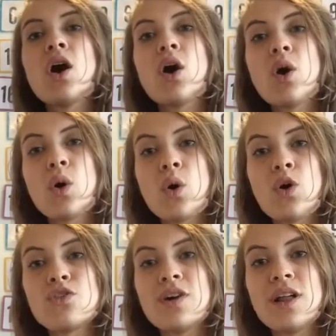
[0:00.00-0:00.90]

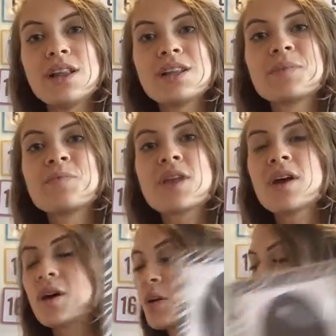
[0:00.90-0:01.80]
oval.
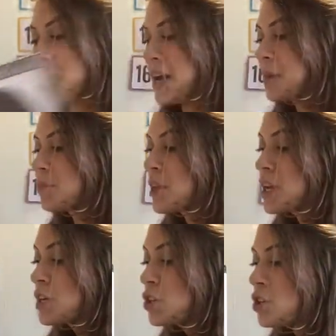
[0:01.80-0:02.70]
Okay,
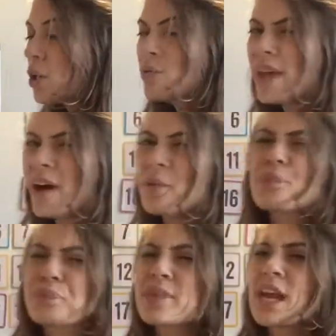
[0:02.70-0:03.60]
so now,
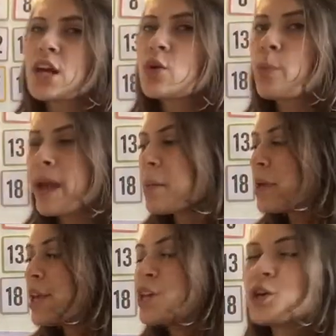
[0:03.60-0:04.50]
maybe
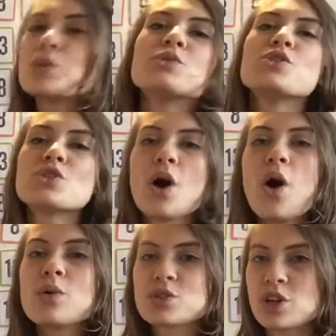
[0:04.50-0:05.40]
you
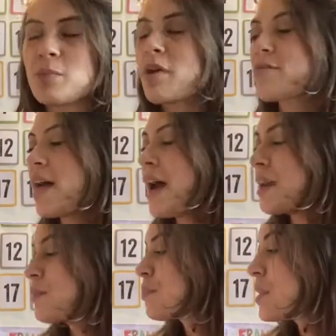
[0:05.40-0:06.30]
know some of
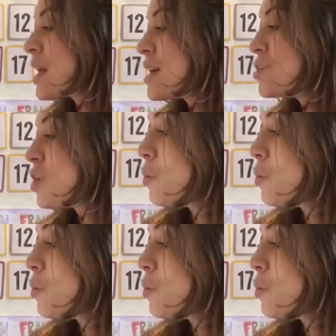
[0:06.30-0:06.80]
them. So